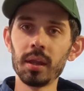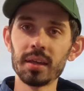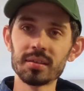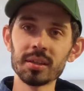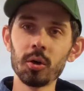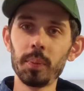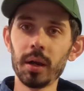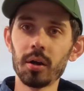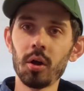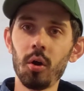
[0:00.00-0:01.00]
a single
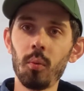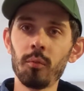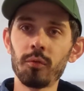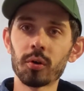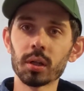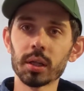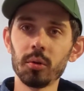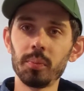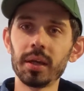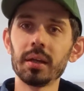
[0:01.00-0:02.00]
parent home for a
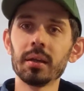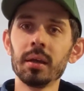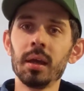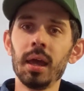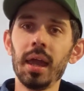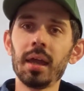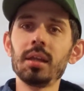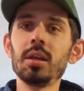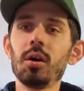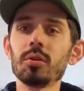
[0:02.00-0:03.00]
little bit, and
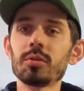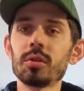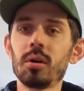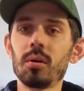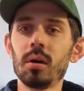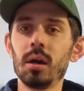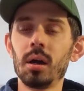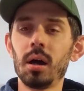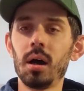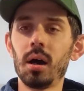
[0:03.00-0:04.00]
he also,
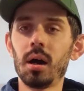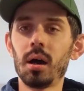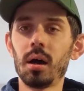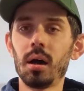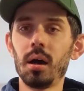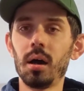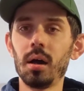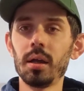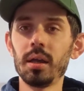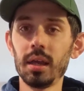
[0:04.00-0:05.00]

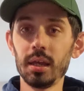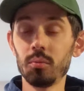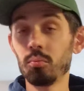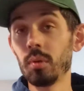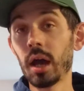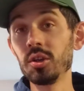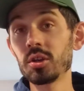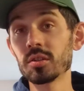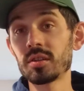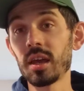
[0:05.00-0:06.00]
you
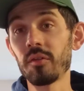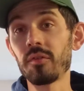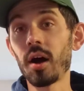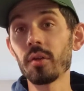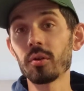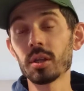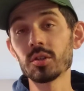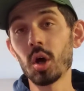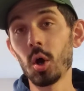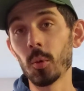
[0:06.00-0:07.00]
could say, a
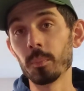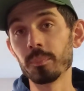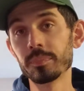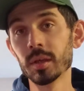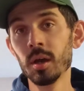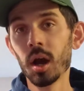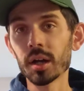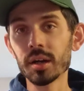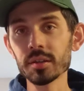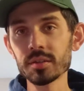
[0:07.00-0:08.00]
fatherless home.
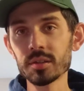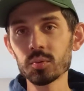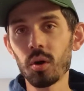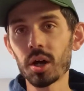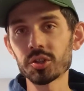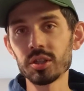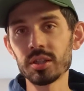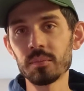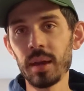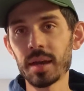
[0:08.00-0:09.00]
Augustus
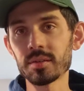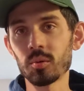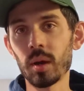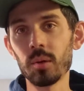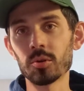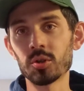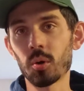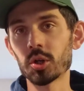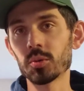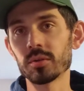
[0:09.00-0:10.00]
Washington passed away when
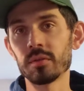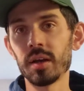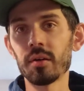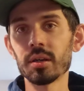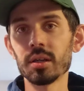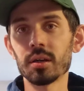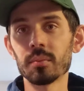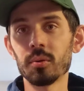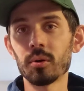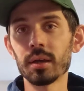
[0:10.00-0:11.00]
George was a very young
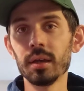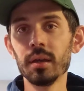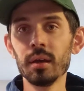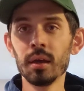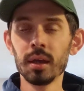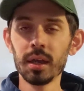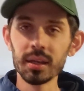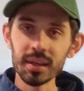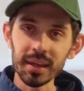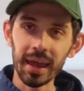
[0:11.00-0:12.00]
boy. He
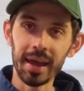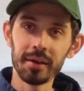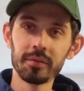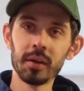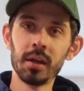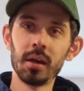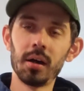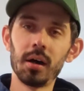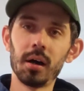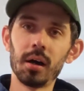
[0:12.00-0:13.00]
did have
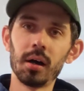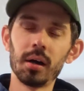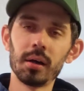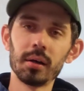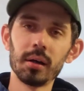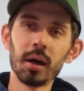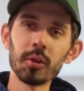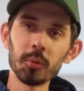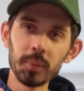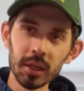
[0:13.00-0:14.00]

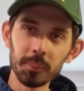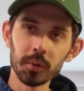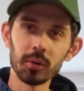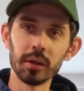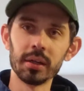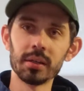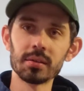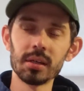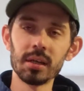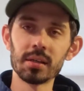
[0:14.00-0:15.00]
other people in
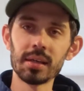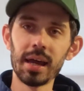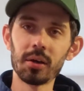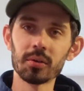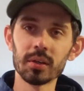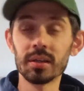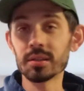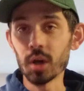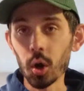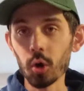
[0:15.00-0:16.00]
his house, in
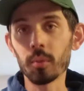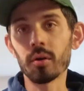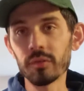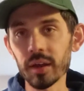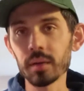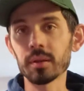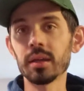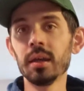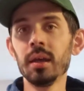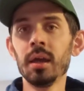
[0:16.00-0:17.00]
his home or
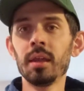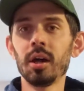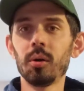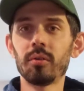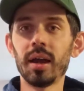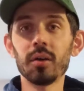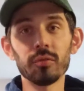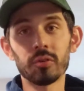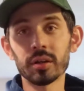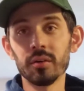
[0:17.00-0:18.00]
family that were around.
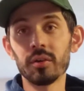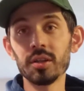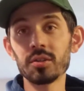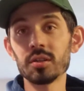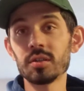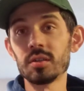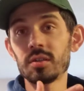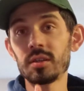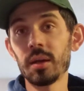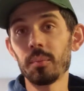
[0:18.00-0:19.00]
For instance, his
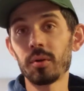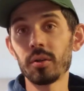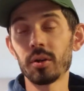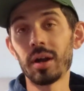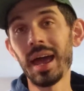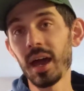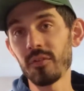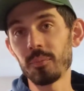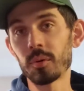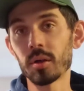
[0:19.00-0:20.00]
stepbrother or
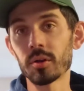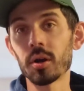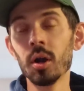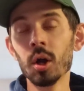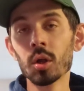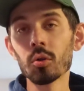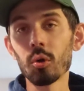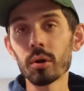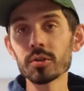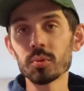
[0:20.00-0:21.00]
half-brother,
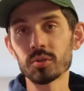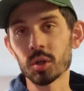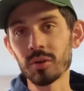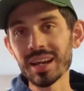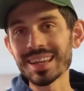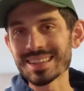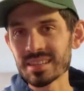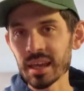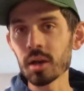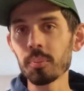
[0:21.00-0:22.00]
Lawerence, was a great
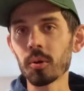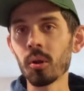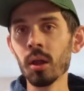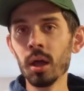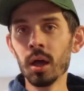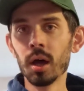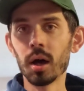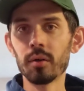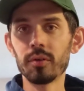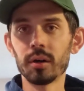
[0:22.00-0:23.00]
example
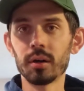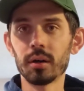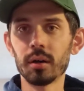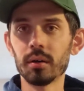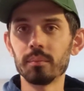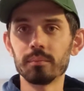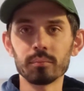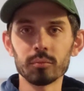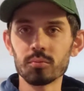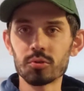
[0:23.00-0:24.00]
of a
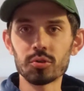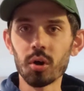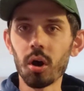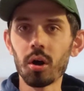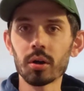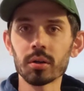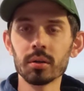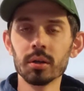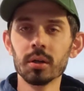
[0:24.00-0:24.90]
strong,